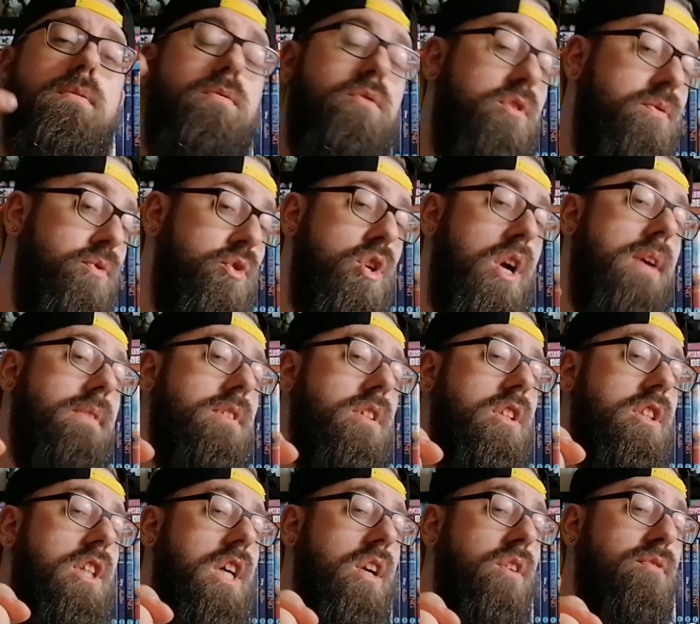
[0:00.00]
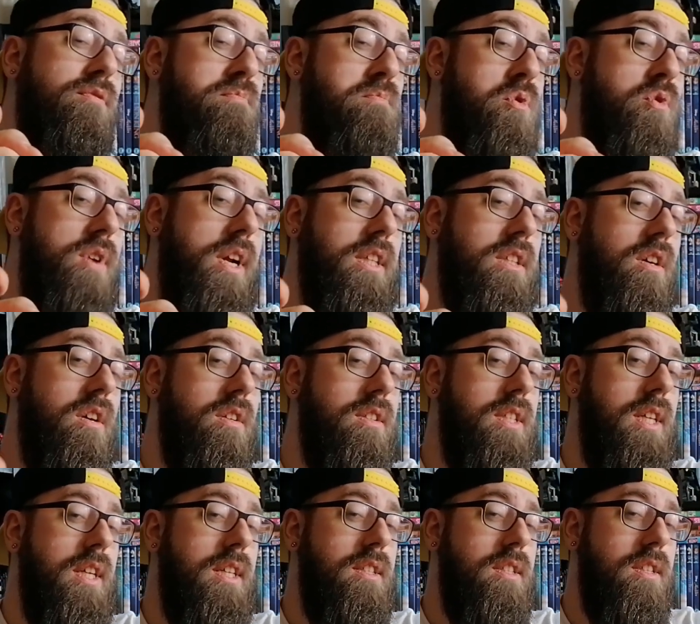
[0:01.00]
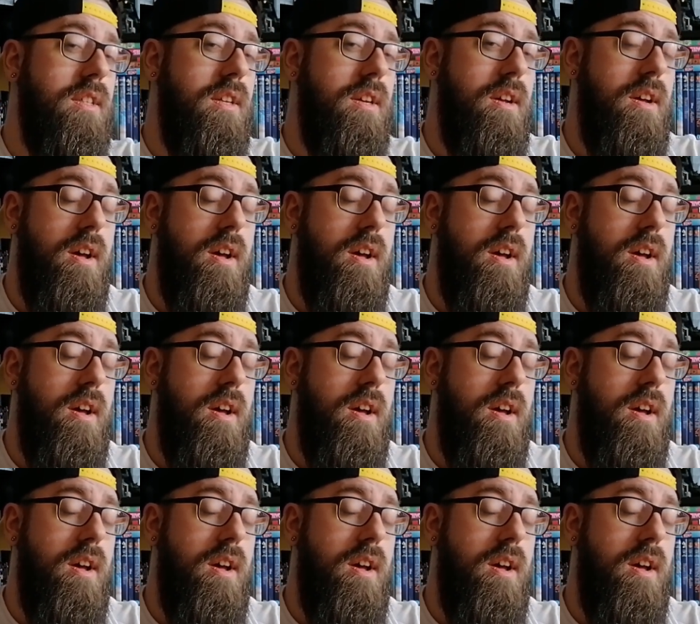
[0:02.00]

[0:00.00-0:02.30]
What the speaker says: Subscribe to the channel for more Ace content.